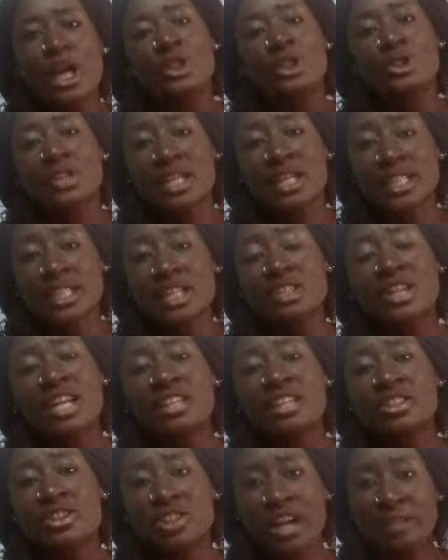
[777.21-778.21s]
You can
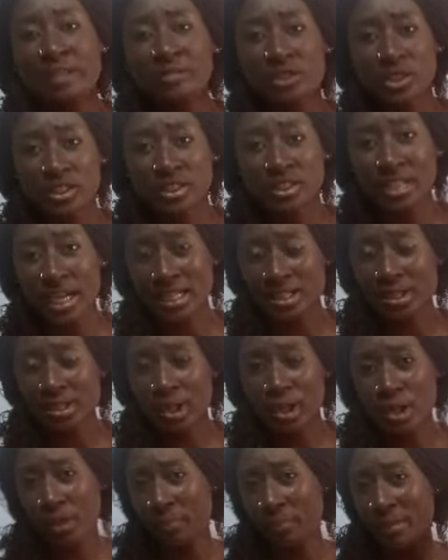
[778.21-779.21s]
actually draft your darts
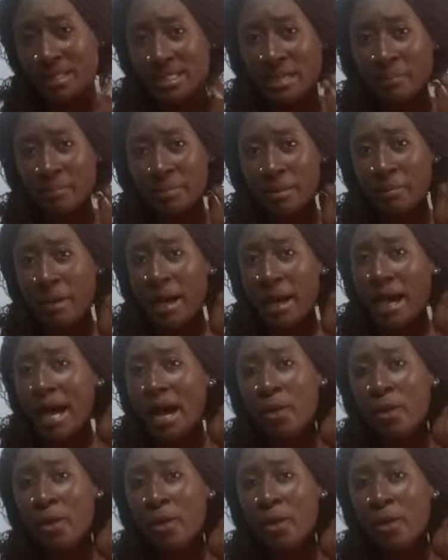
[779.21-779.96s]
on your pattern paper,